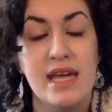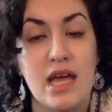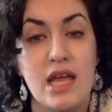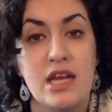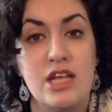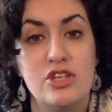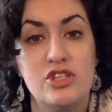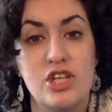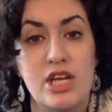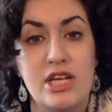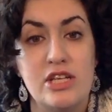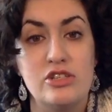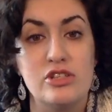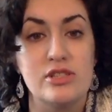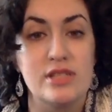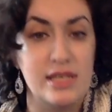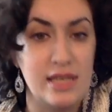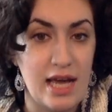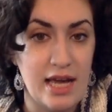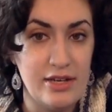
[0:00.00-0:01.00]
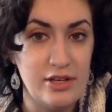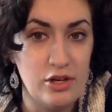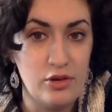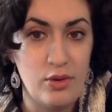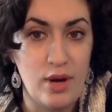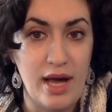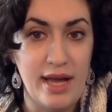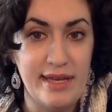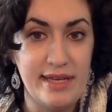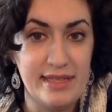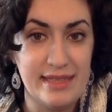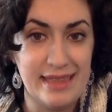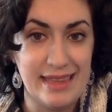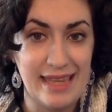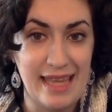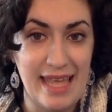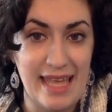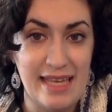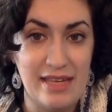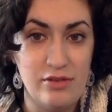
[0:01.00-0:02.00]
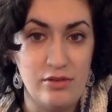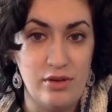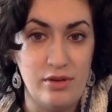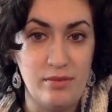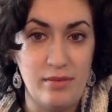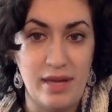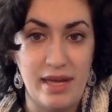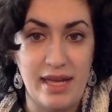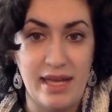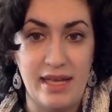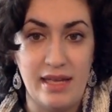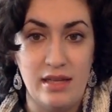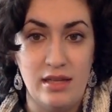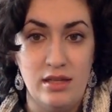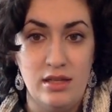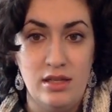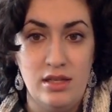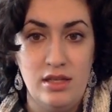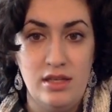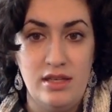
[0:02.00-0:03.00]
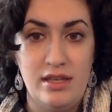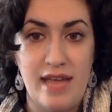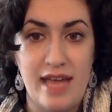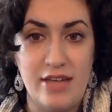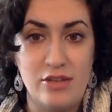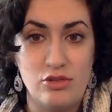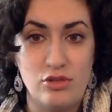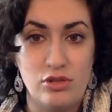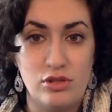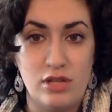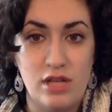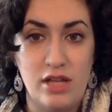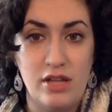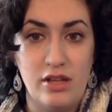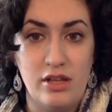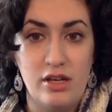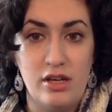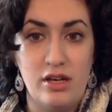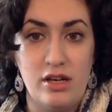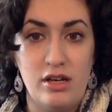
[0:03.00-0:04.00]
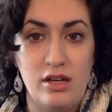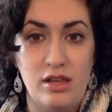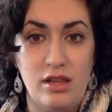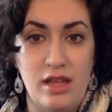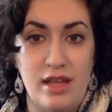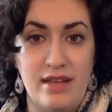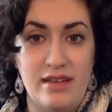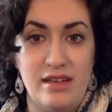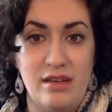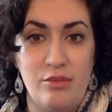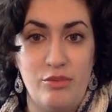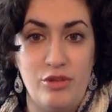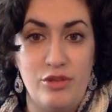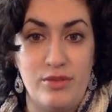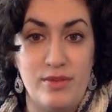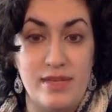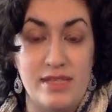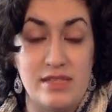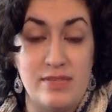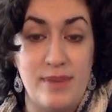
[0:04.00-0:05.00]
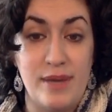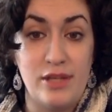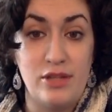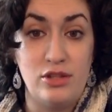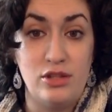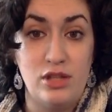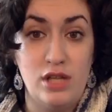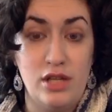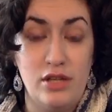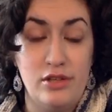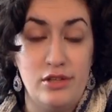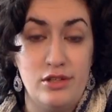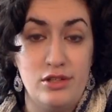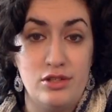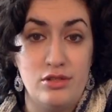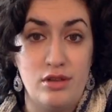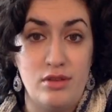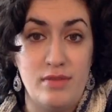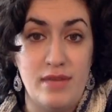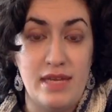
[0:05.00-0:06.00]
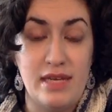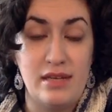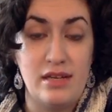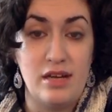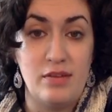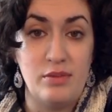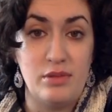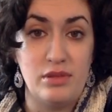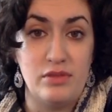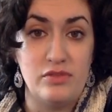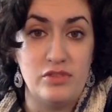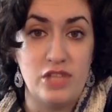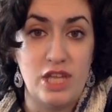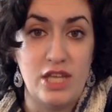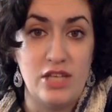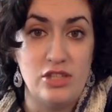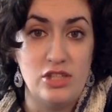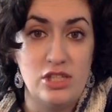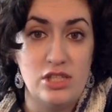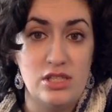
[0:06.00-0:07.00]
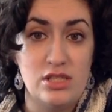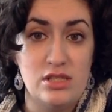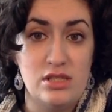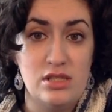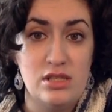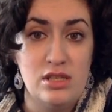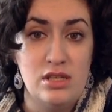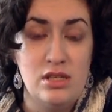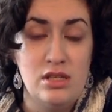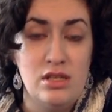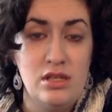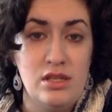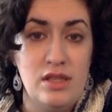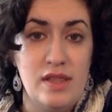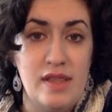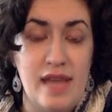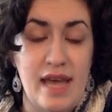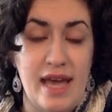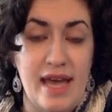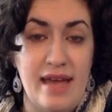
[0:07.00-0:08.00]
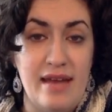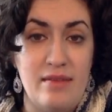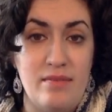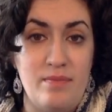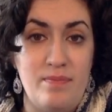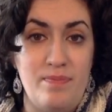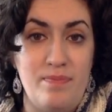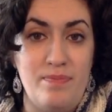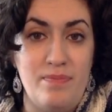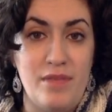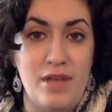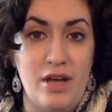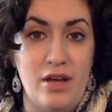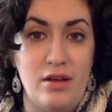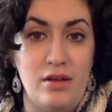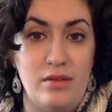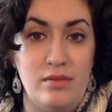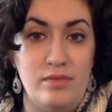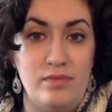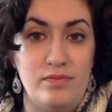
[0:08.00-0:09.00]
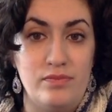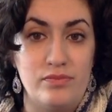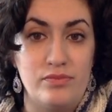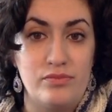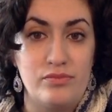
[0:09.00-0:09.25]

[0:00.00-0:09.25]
any changes, like I know I didn't like when my natural color lined up with my speckle color, so I made a couple of changes that um,